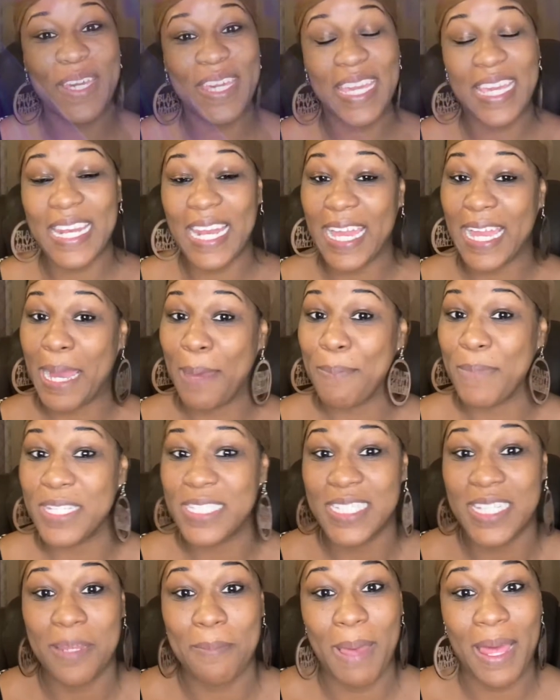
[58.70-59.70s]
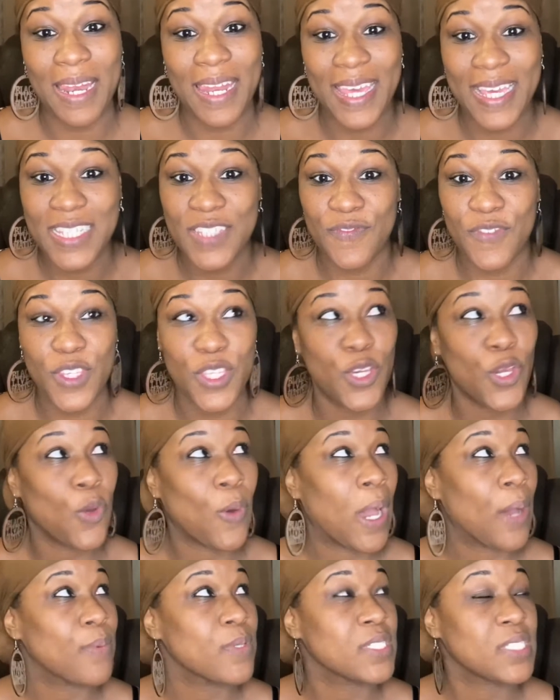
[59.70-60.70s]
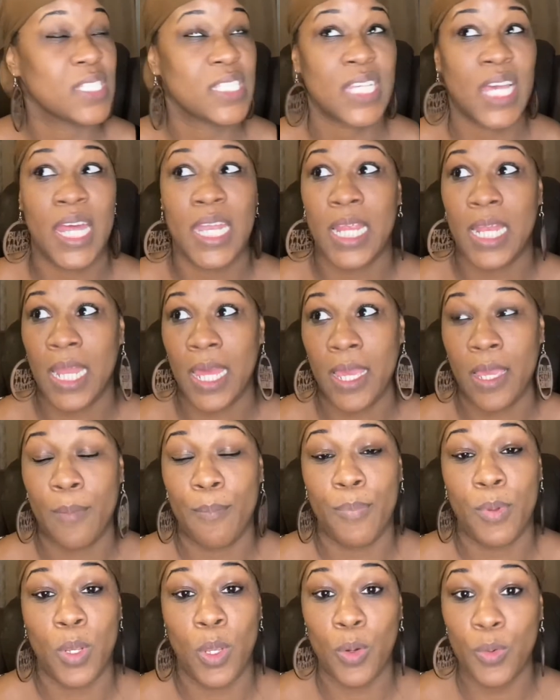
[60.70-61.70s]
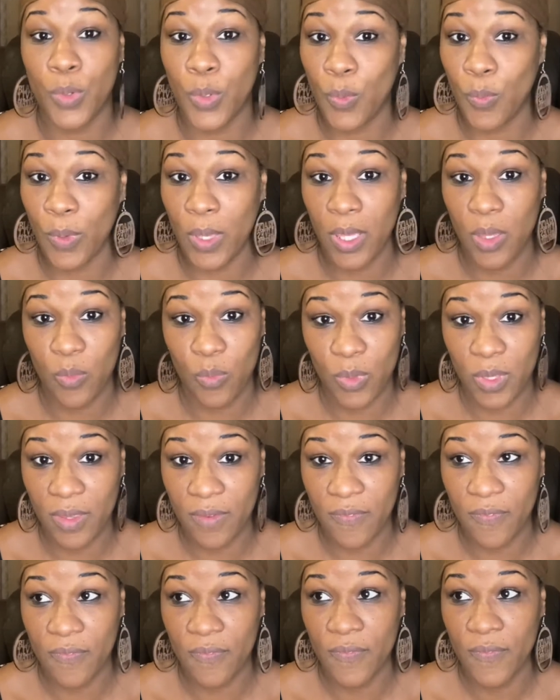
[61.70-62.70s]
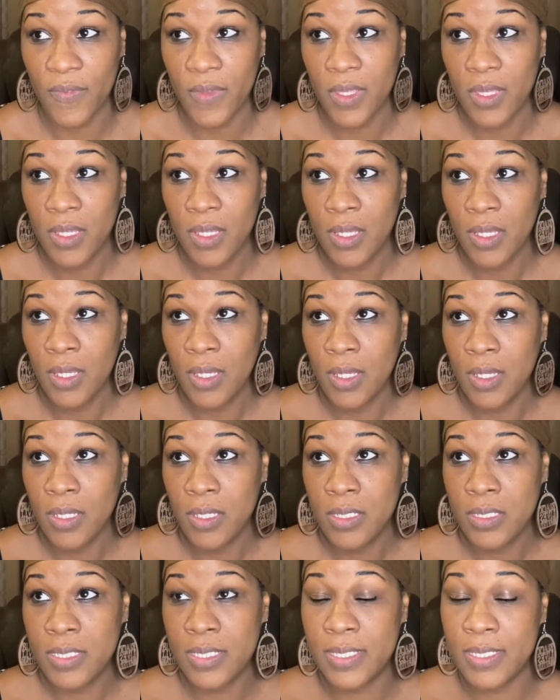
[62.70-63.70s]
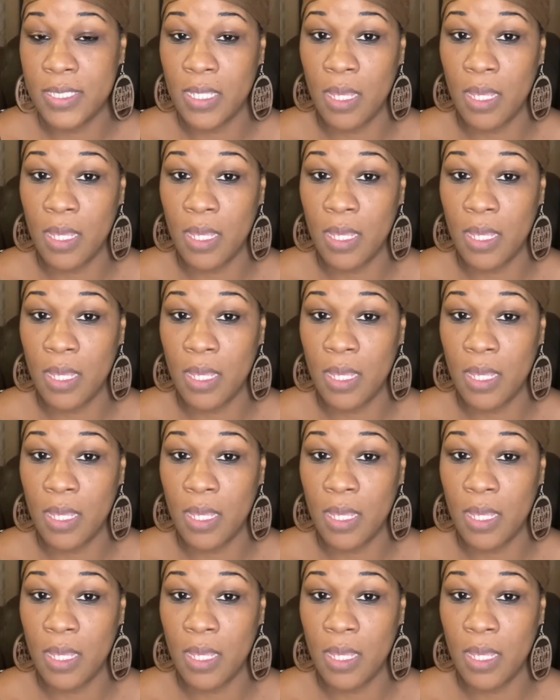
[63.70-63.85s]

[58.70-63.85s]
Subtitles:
like I mentioned in my last video, I was just kind of like blown away with some